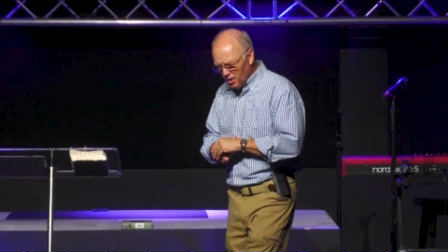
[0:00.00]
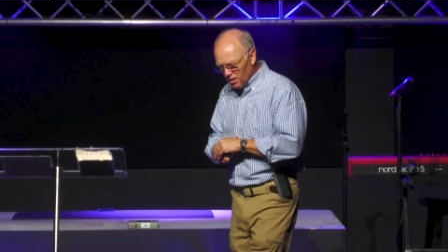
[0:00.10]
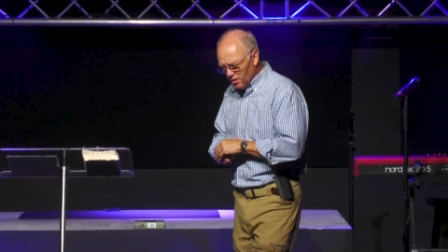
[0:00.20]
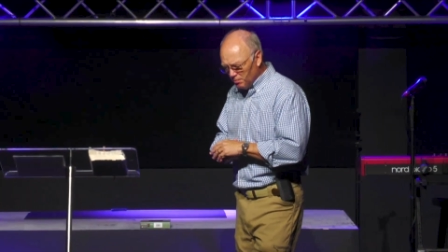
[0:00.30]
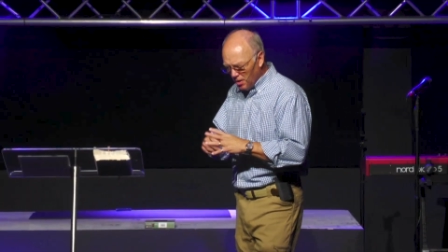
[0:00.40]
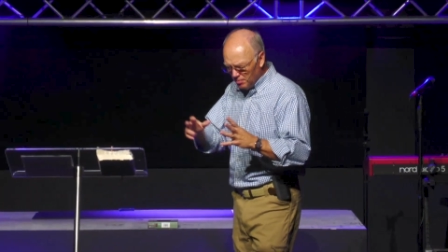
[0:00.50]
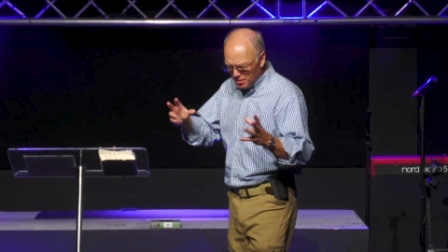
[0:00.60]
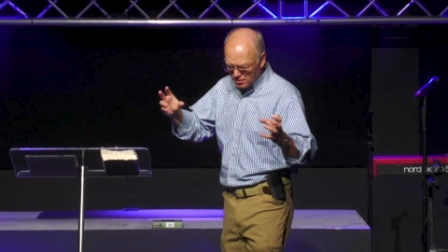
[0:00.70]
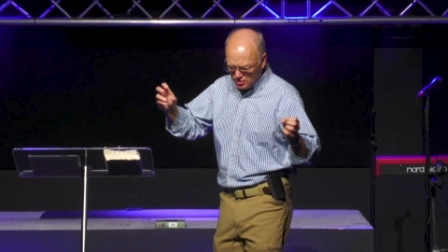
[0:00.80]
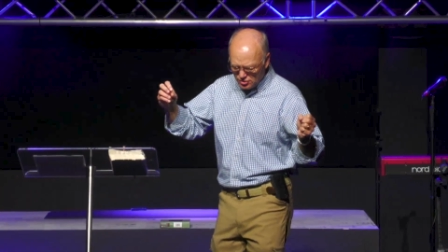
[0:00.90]

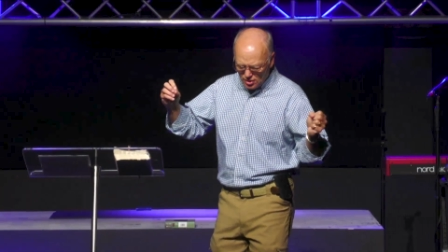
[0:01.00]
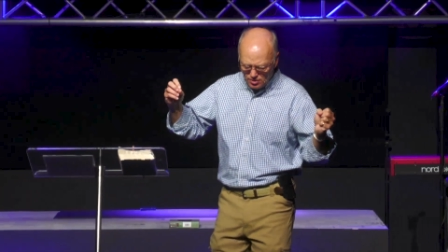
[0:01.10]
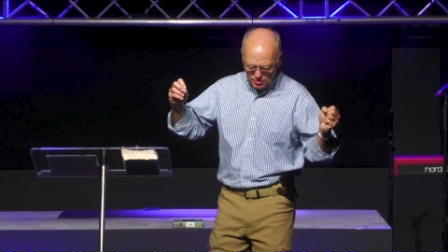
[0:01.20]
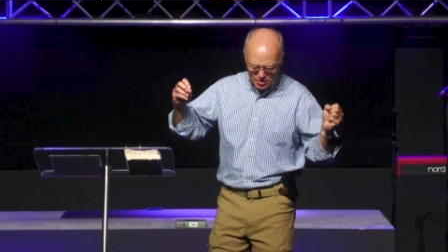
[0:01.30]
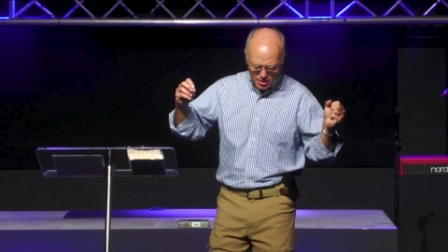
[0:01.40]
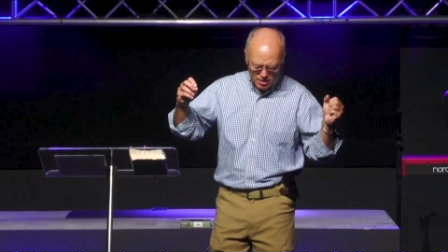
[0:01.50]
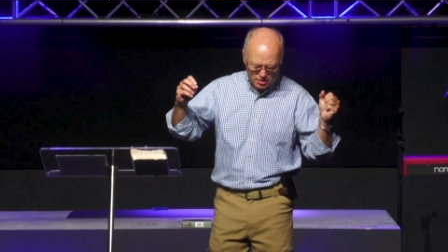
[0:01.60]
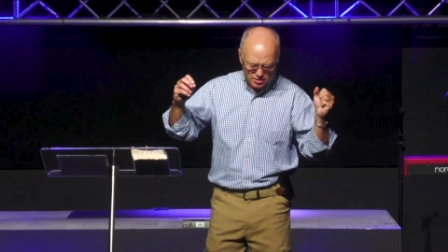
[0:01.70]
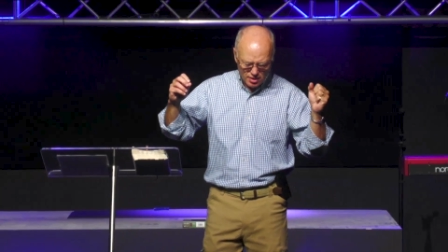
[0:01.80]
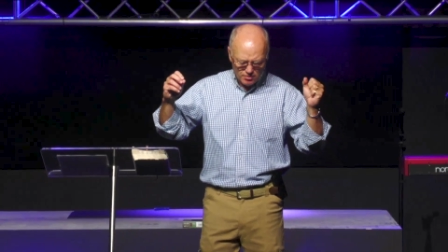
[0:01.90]
puppet show things
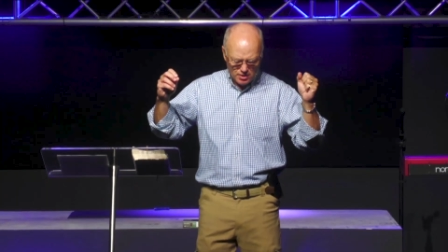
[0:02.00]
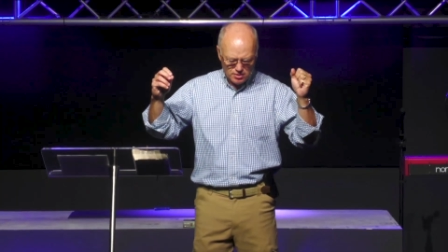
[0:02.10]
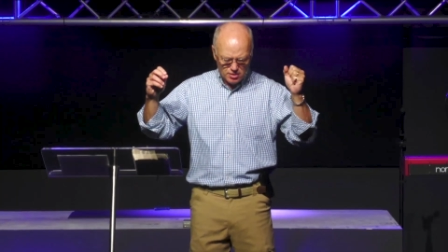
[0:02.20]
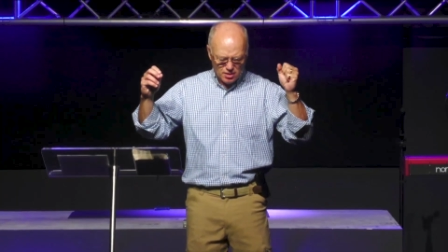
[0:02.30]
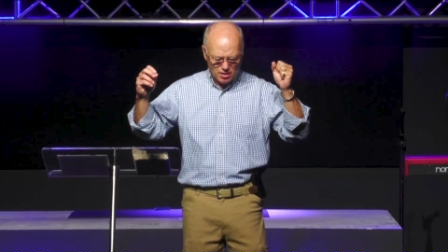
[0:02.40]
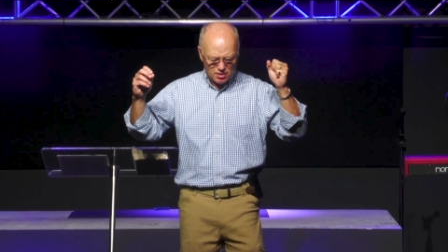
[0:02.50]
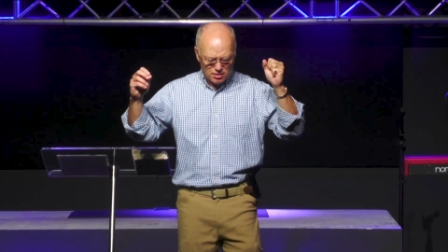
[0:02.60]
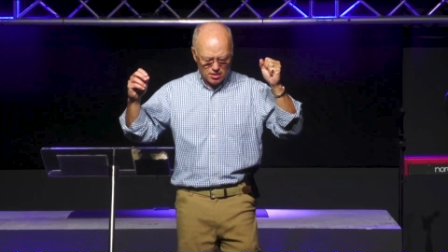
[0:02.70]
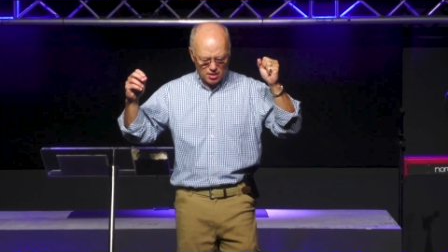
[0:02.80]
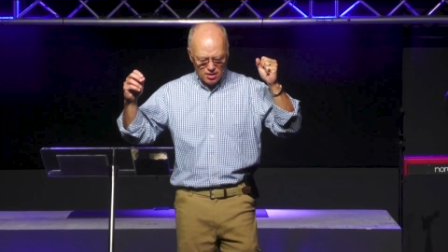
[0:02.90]
that we
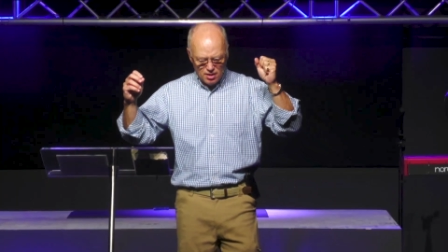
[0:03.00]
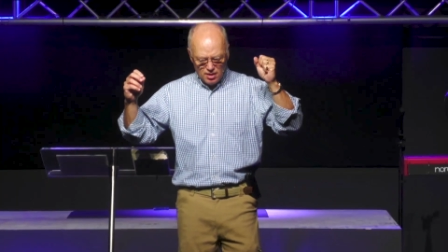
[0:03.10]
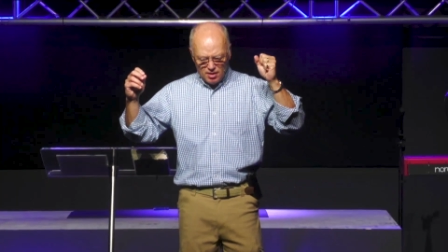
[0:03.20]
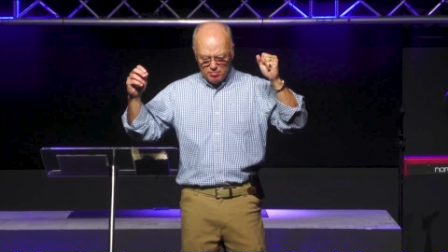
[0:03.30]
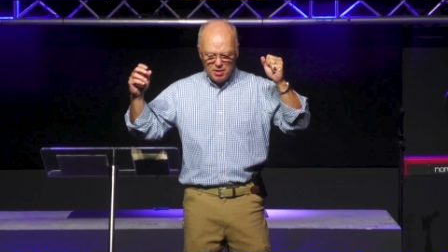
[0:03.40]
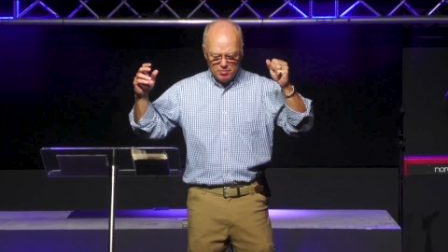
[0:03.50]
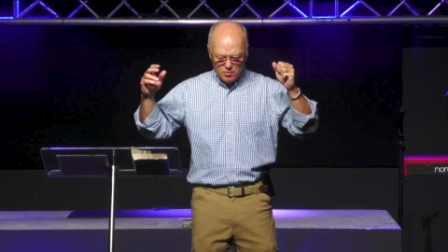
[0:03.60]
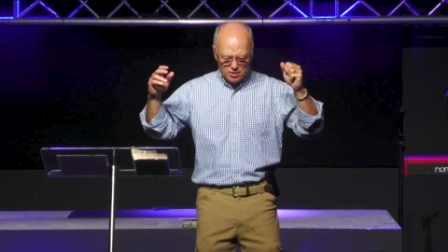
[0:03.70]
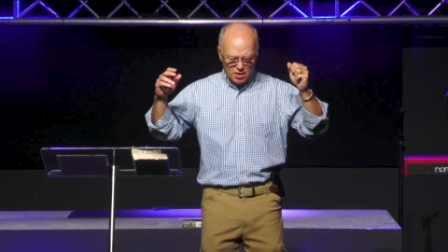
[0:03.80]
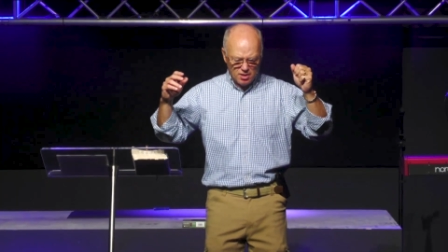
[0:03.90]
done. And people would
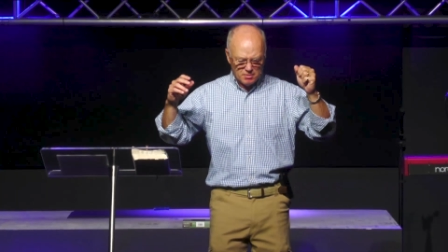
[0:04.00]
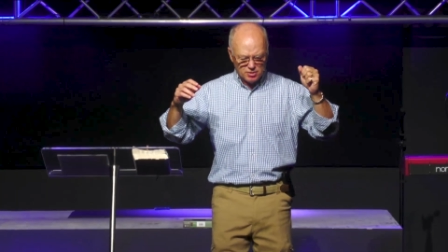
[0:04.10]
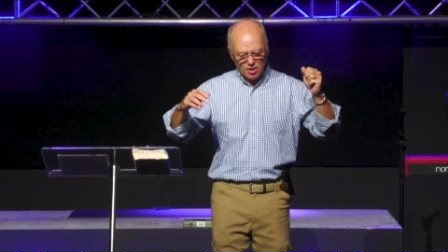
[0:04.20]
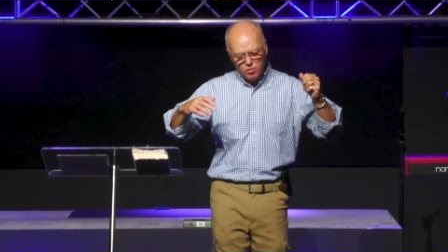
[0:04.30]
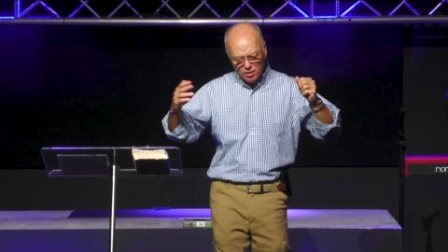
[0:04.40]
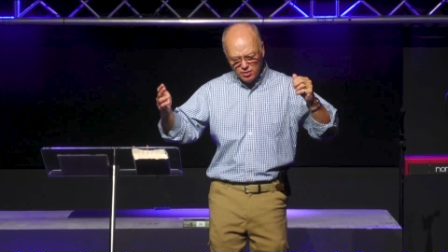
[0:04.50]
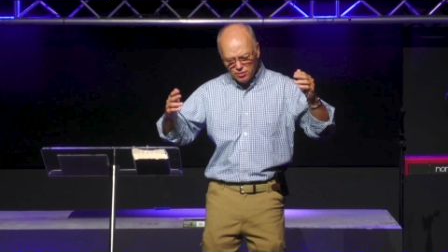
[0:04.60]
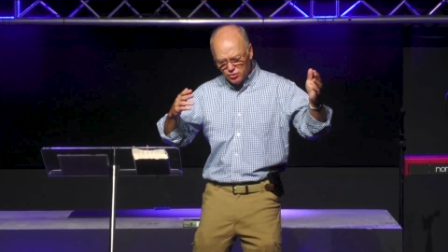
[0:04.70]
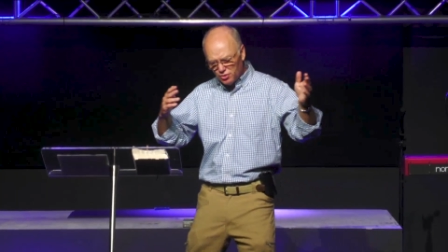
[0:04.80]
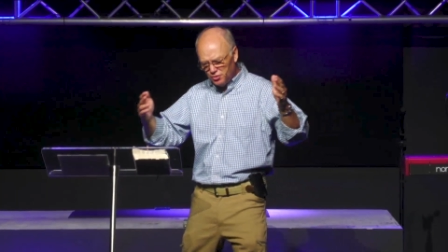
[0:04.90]
come and say, what other
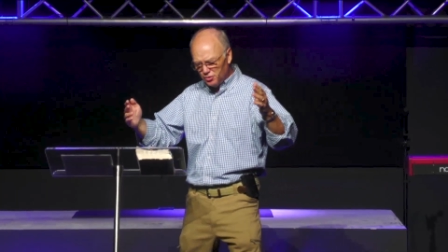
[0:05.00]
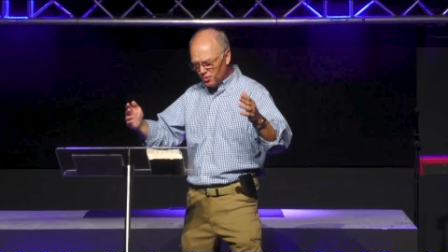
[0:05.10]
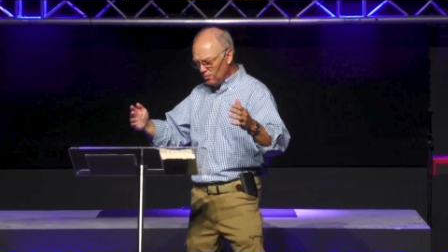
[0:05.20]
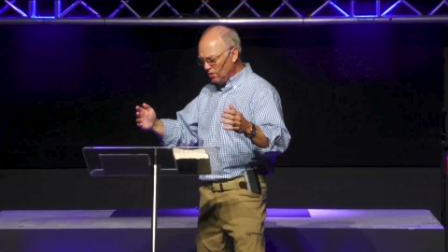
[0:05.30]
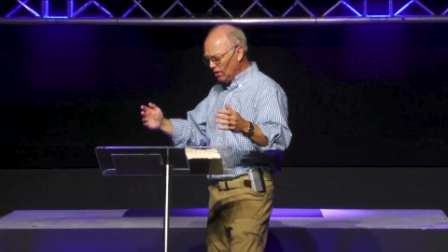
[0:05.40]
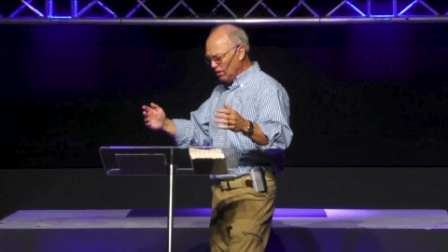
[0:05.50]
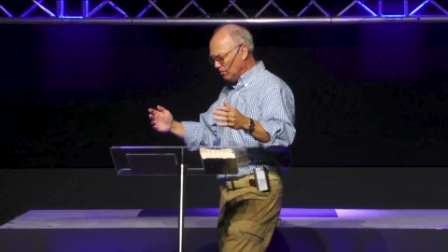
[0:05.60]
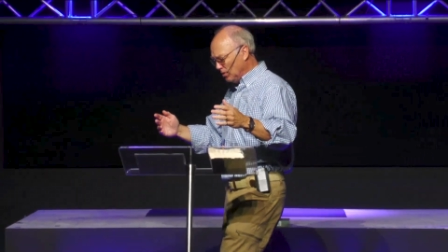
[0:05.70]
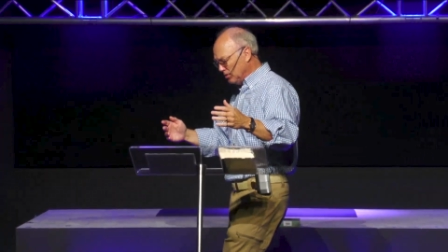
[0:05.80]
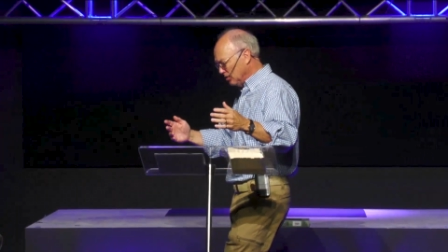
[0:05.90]
churches are working
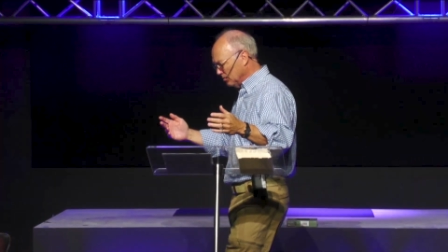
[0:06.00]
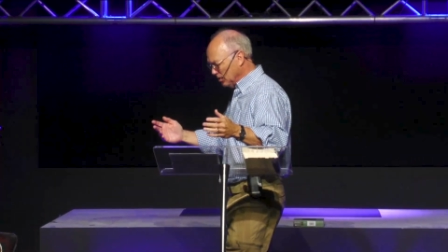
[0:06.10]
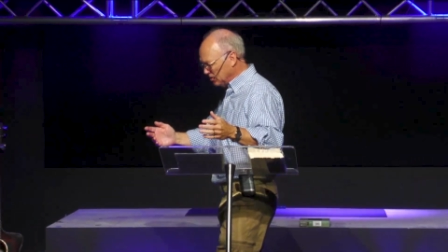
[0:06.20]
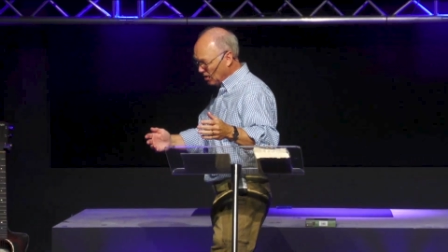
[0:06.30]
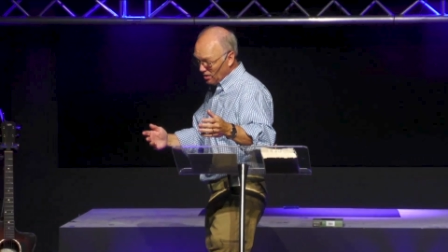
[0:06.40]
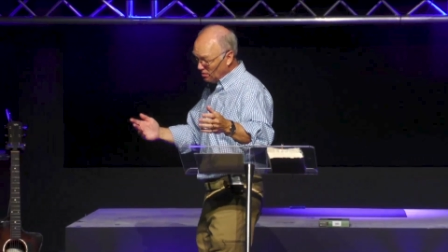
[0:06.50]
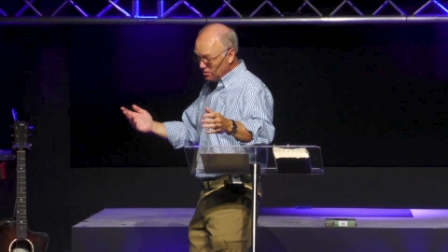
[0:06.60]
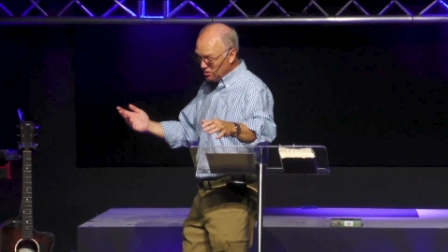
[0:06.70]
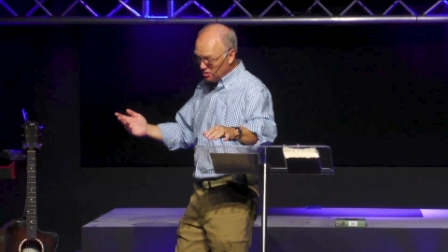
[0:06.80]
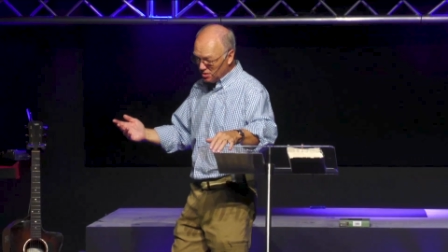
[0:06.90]
with you? And we'd say, oh, it's
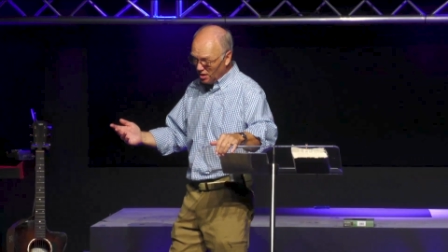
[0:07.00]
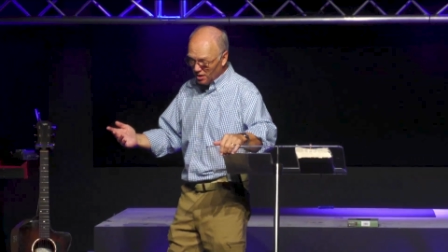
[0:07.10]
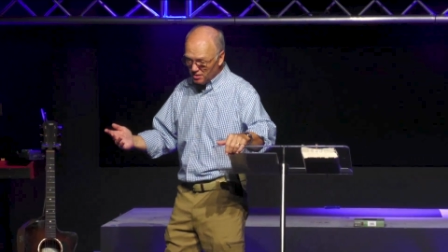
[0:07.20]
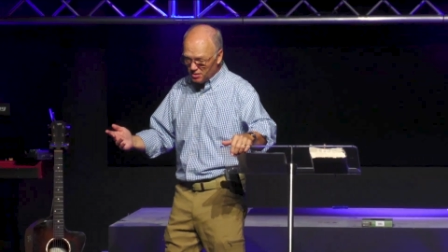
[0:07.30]
just us.